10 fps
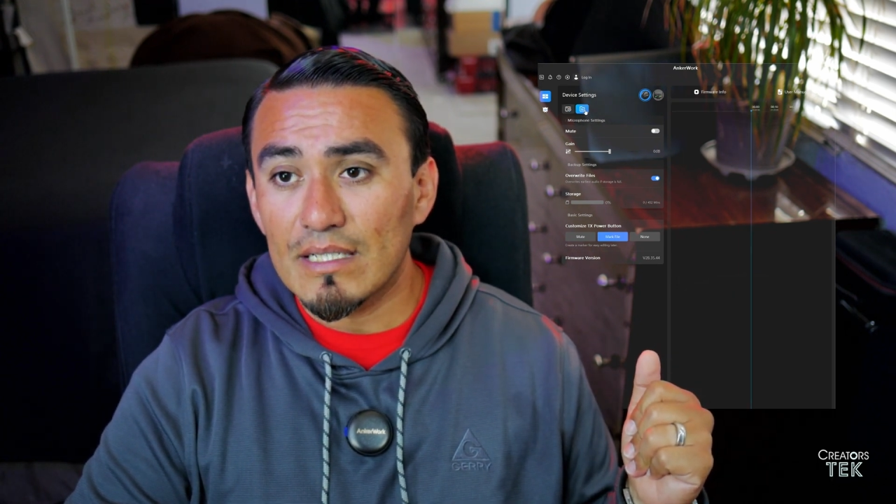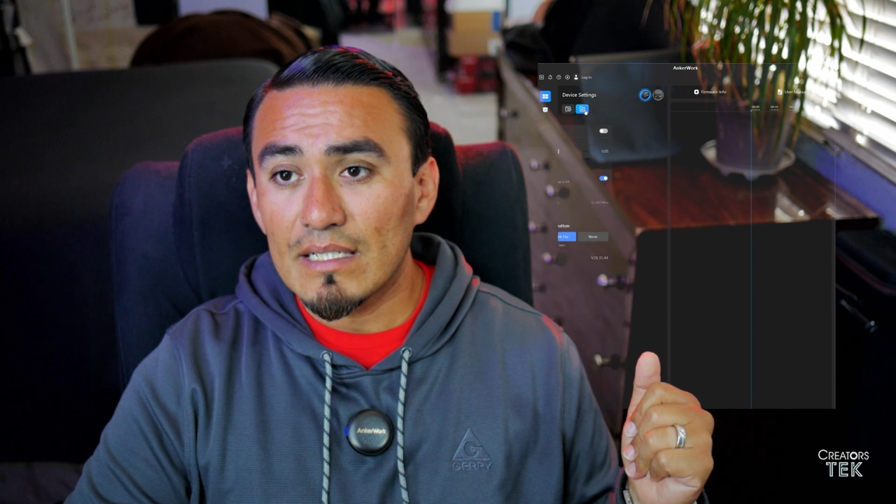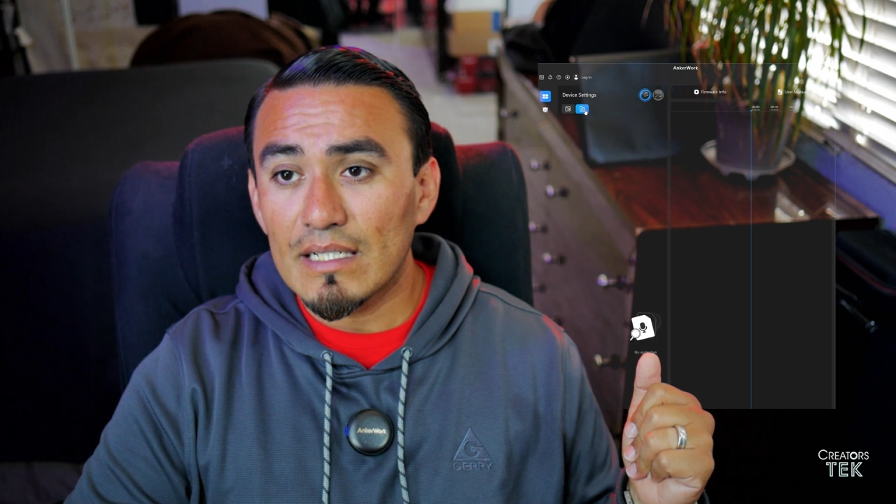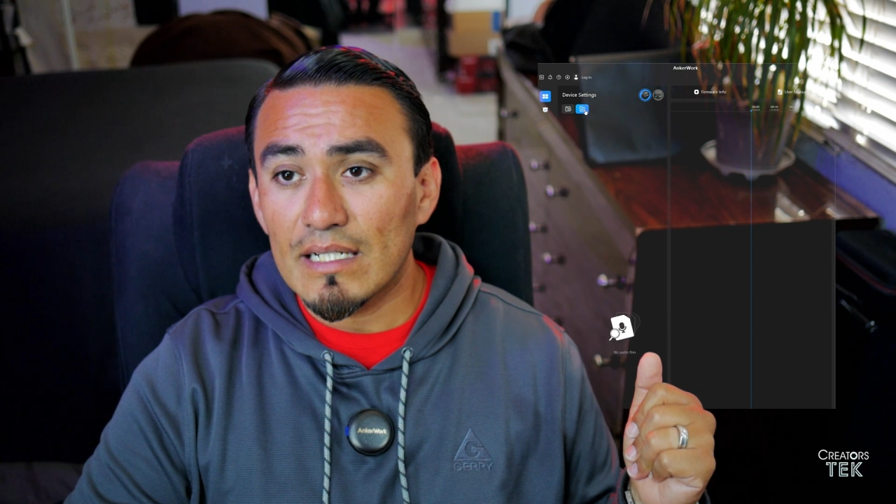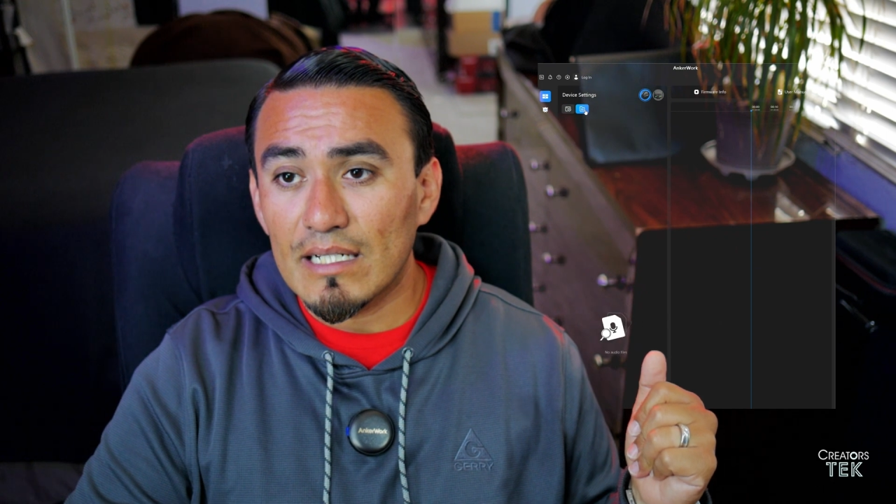
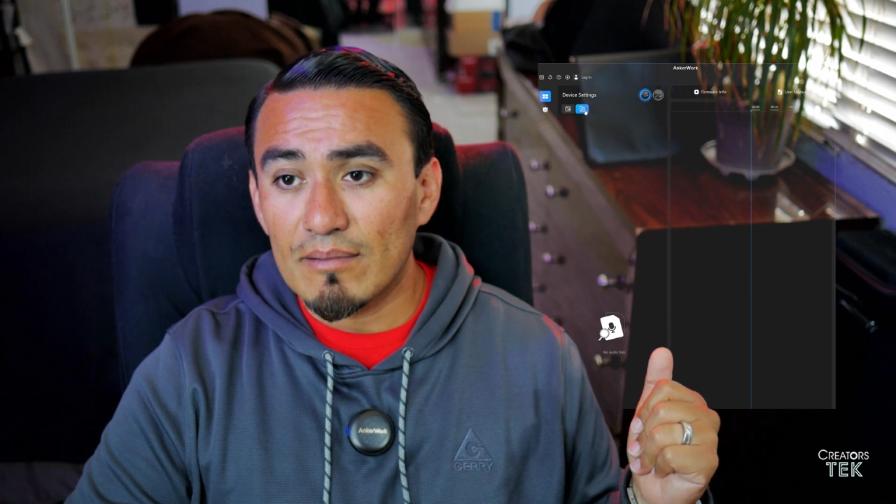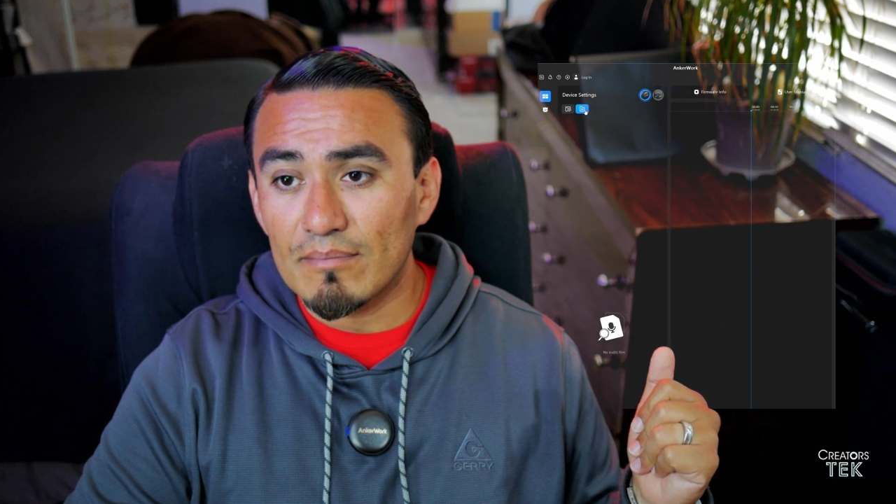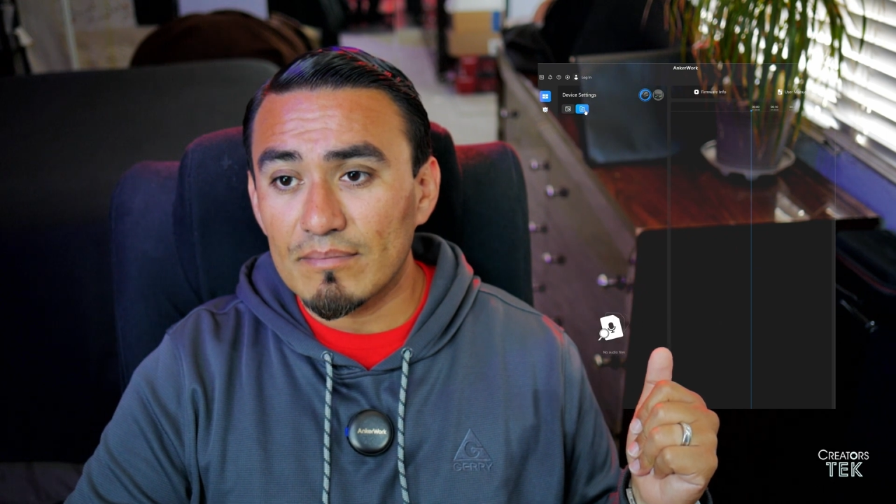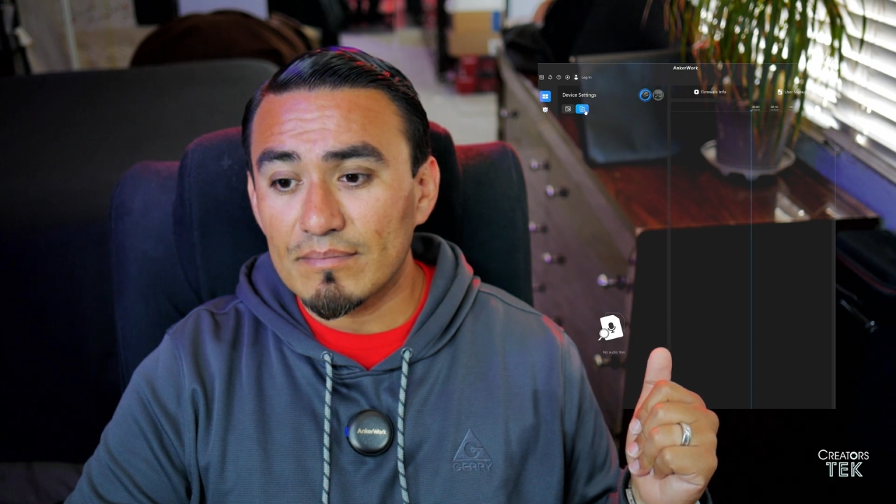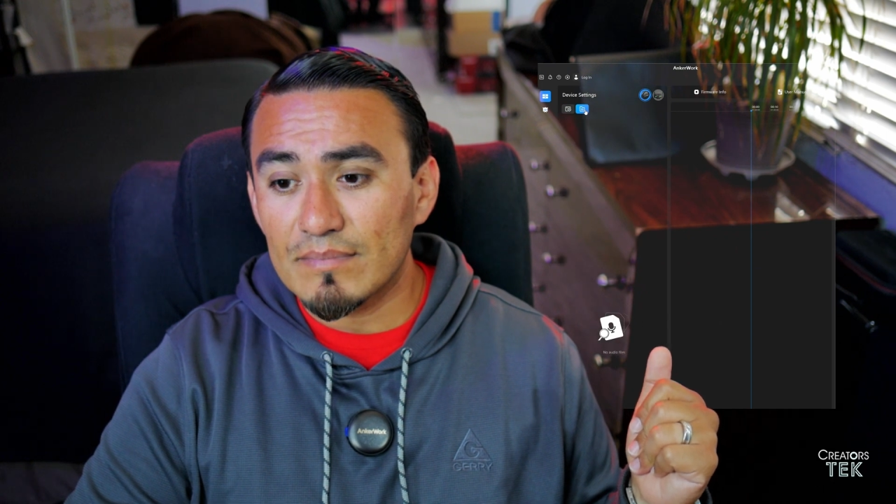
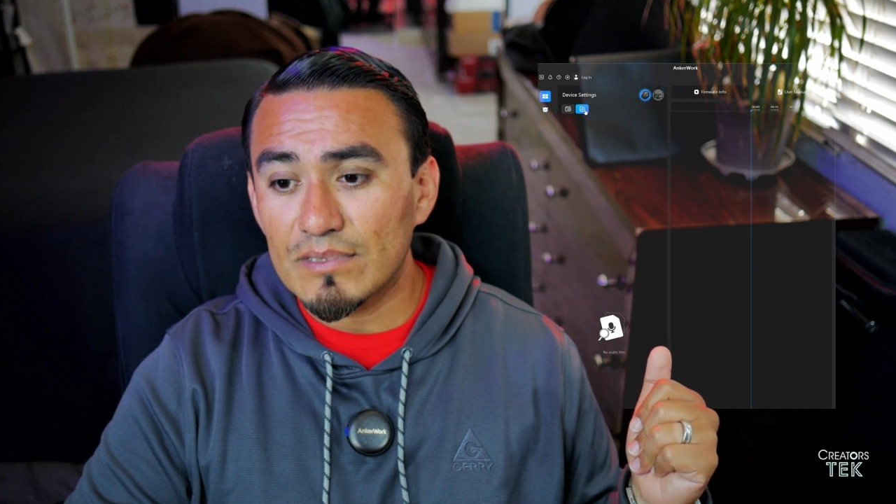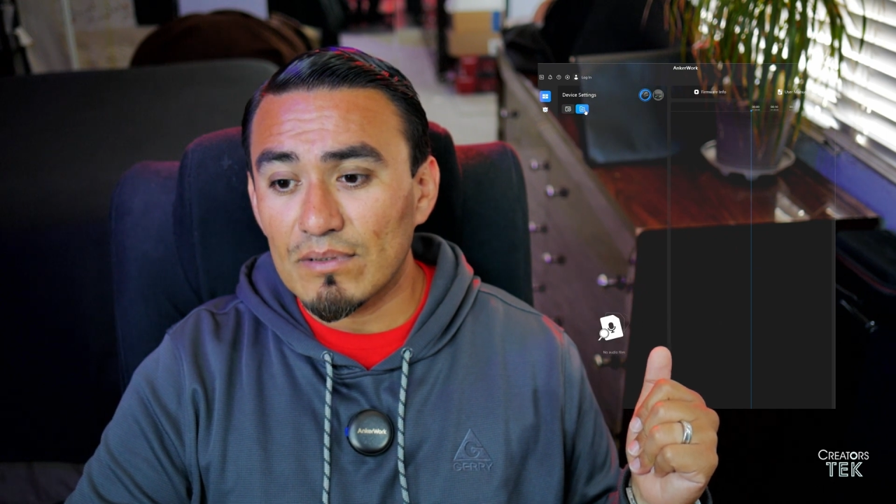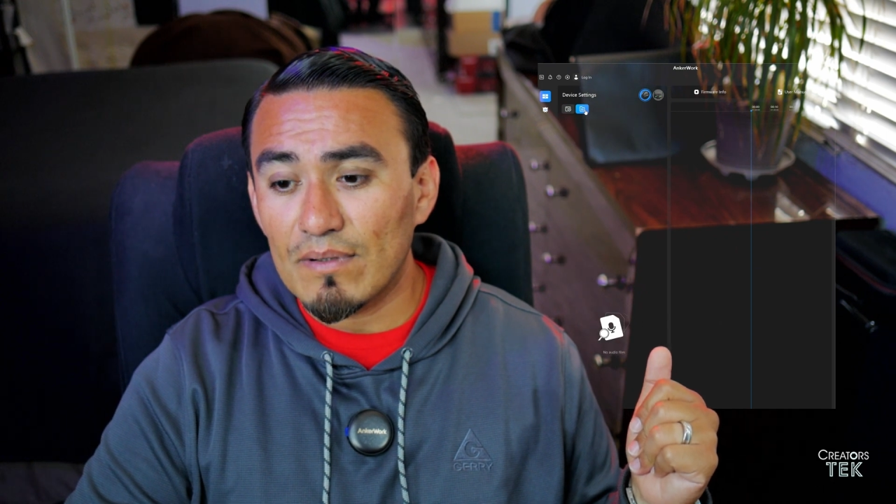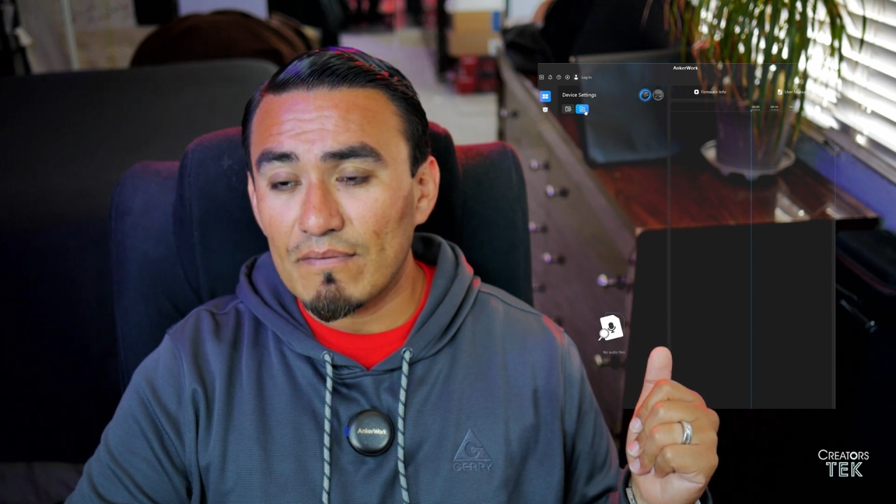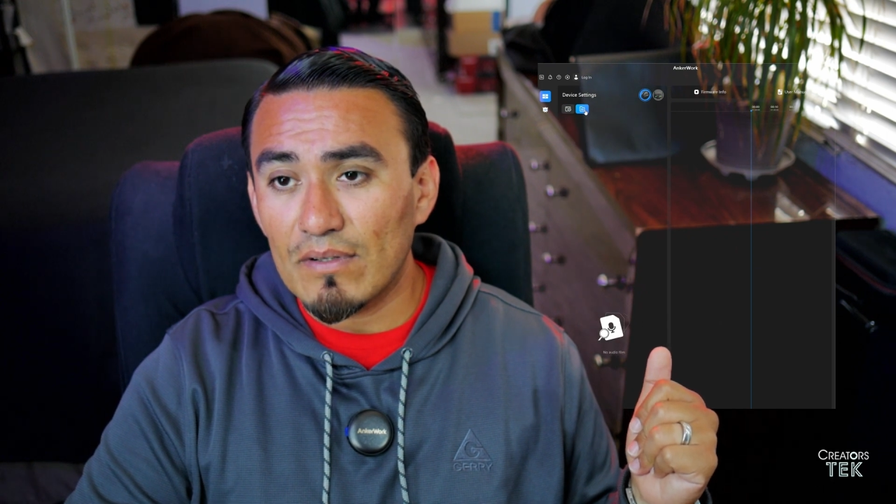Um,
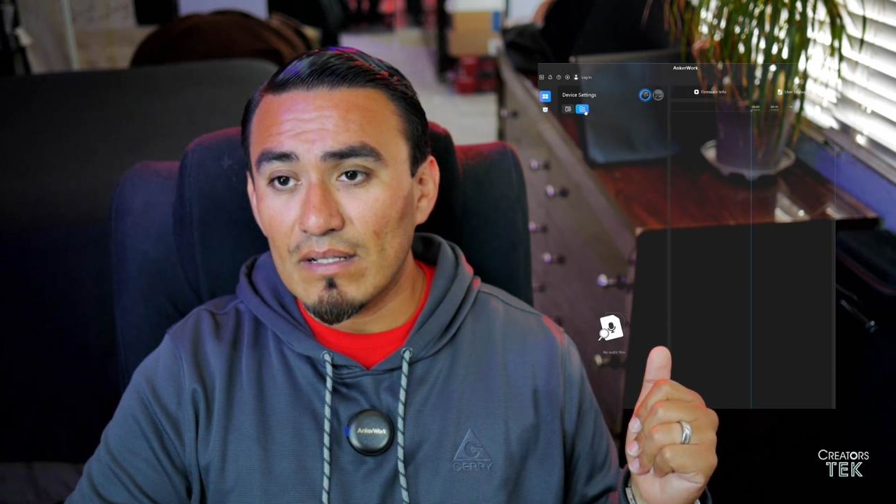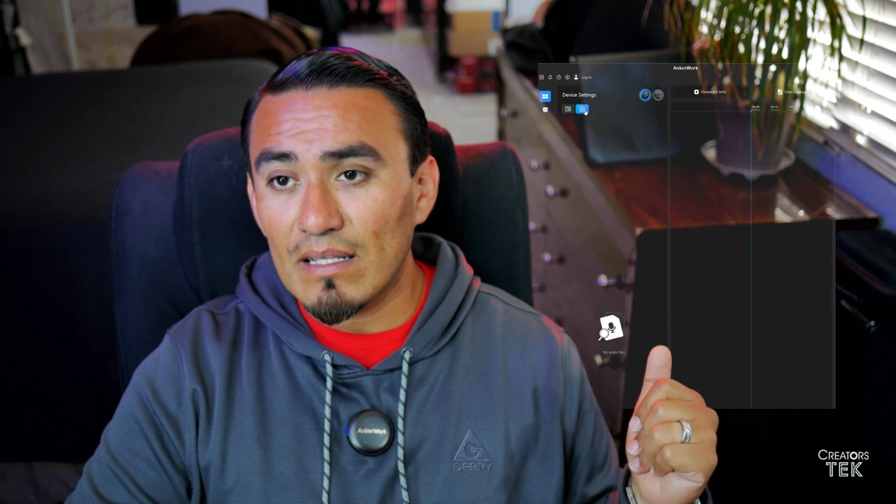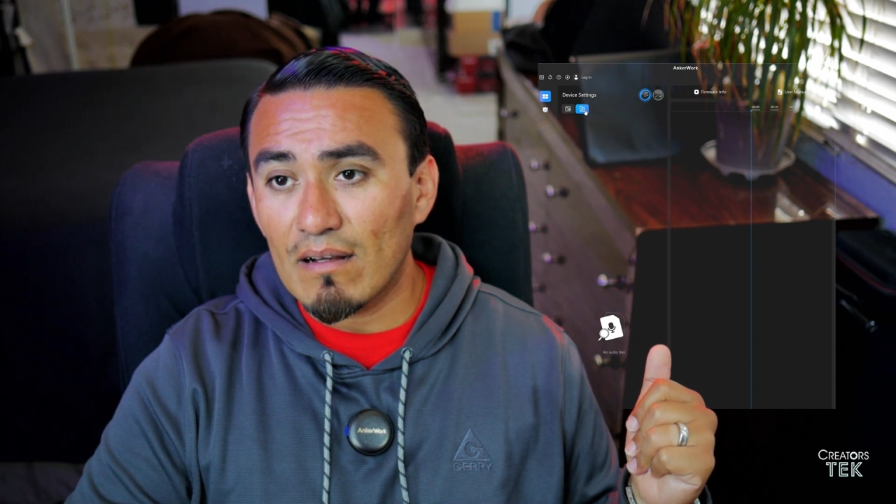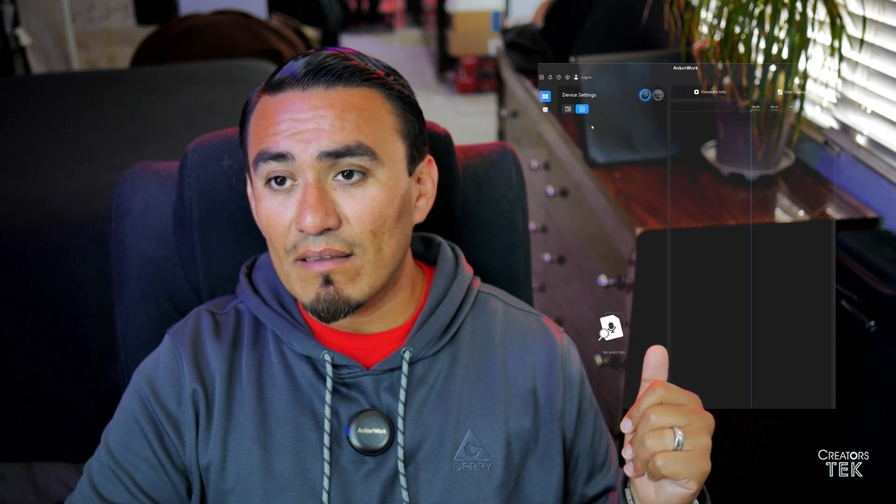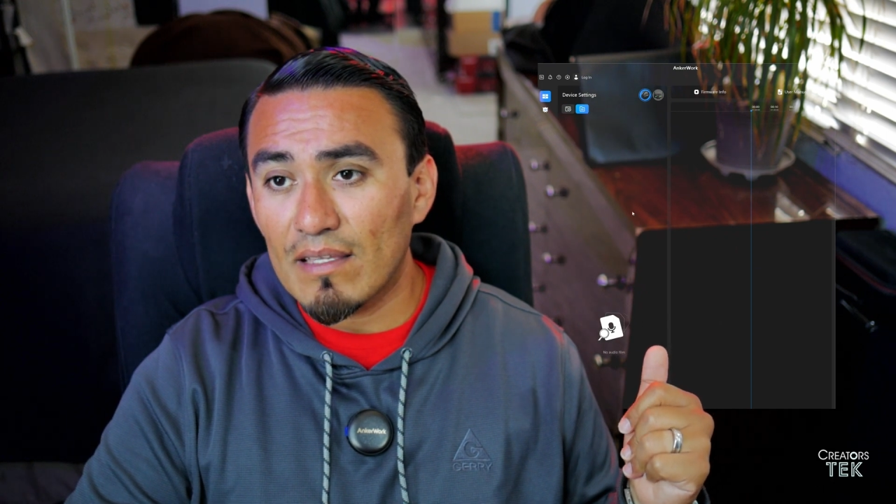so if you
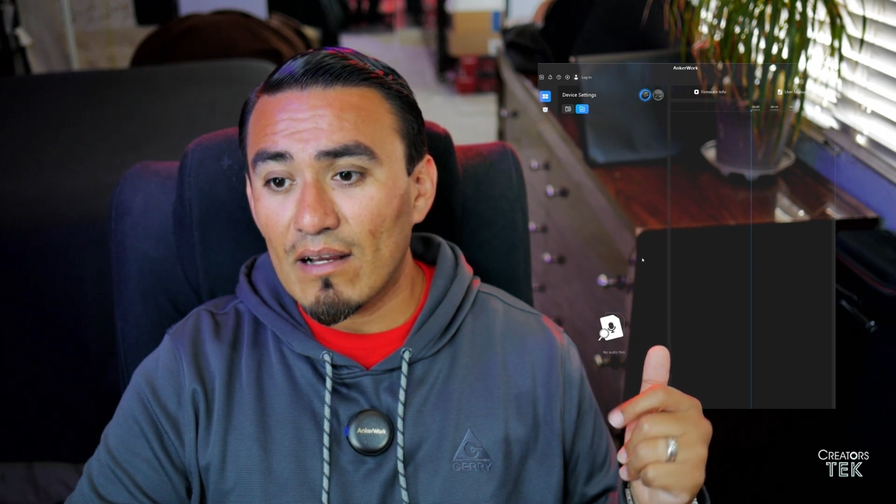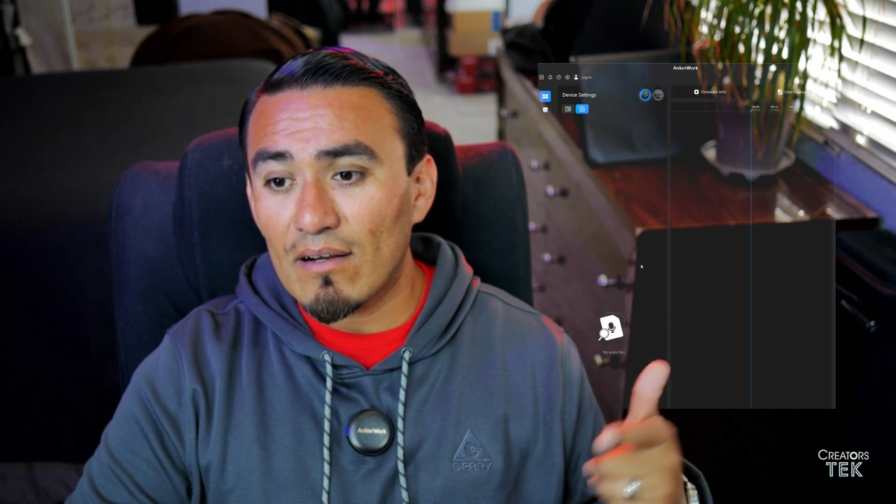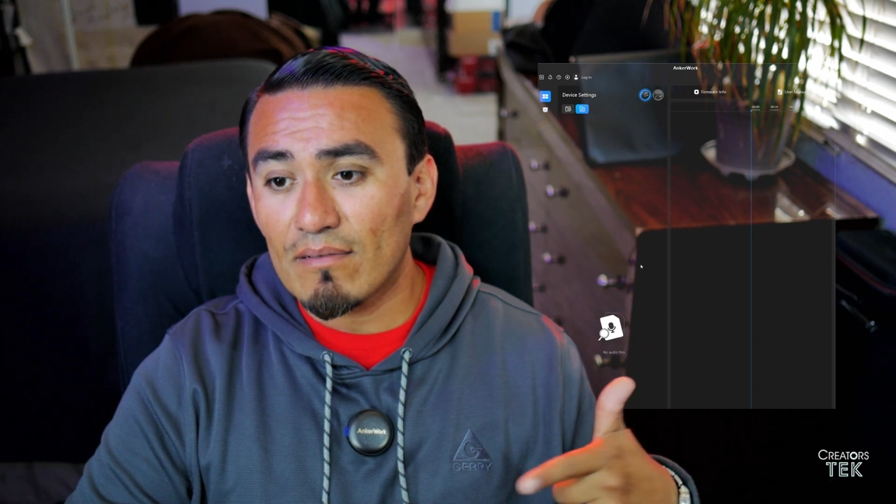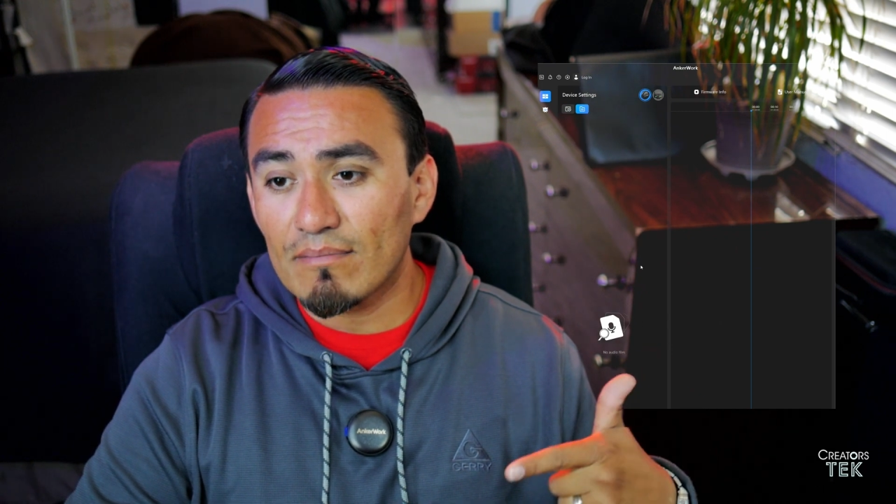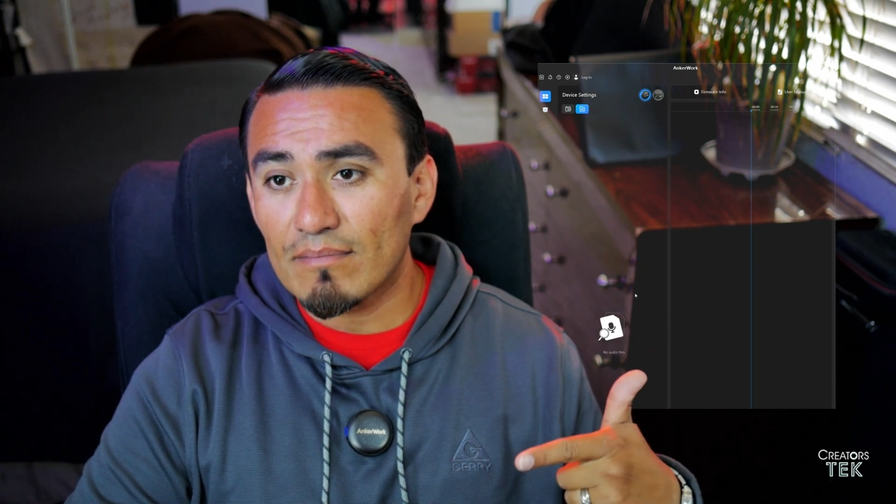click on there,